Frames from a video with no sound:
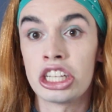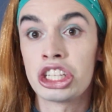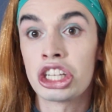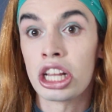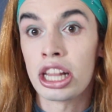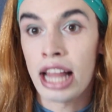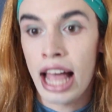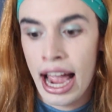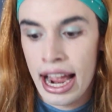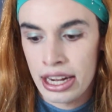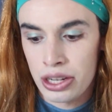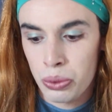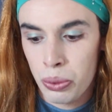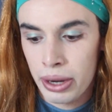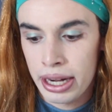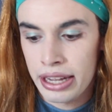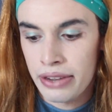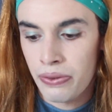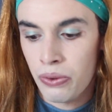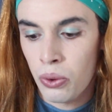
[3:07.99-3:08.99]
July
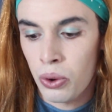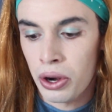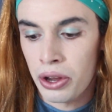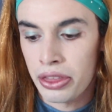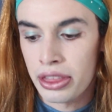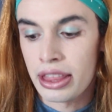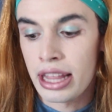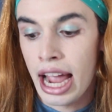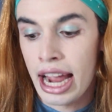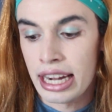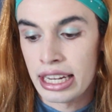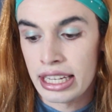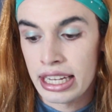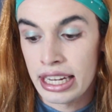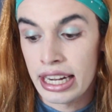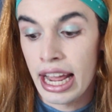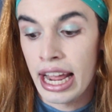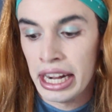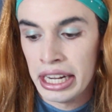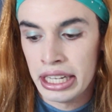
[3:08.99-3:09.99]
24th,
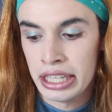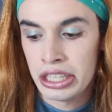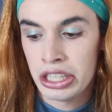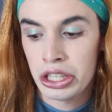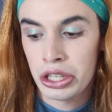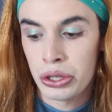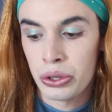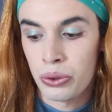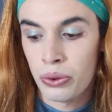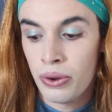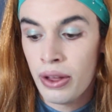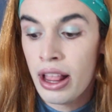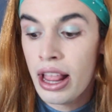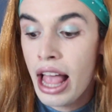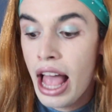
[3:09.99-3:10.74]
1982.